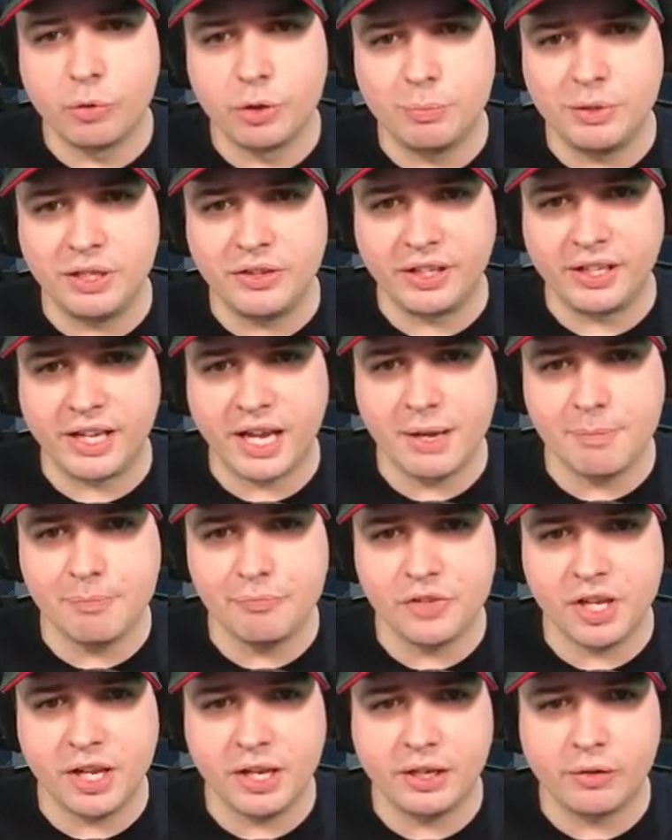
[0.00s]
would be the
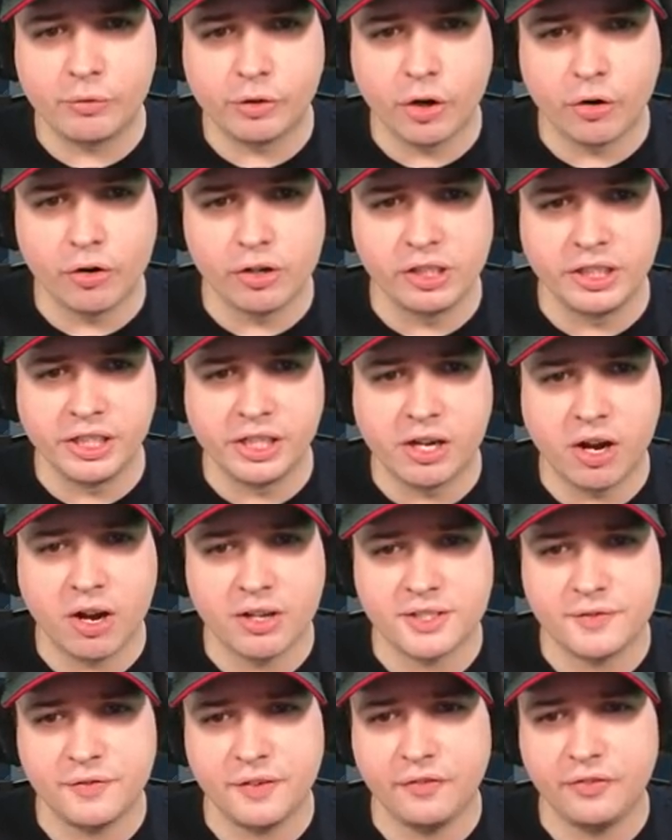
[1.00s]
game. Currently
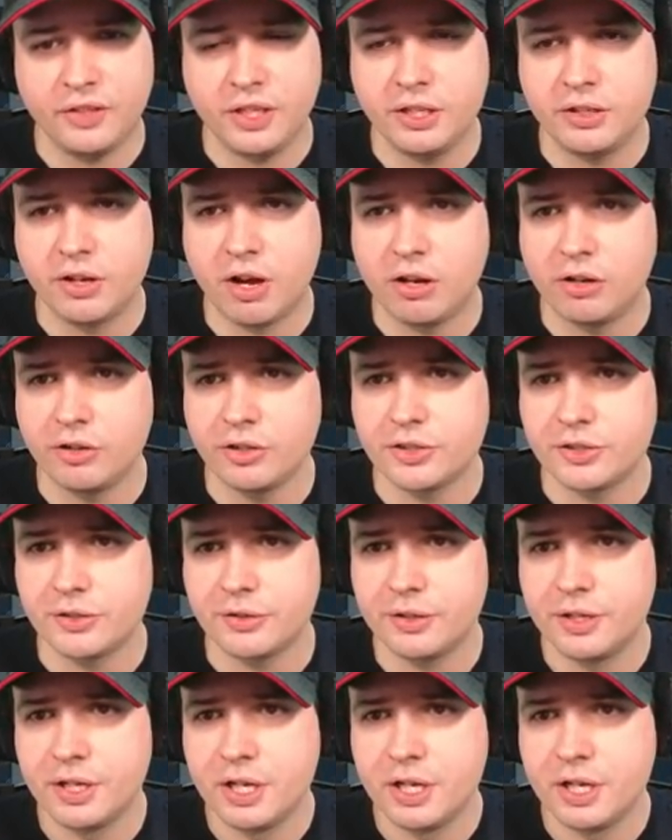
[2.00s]
costs $15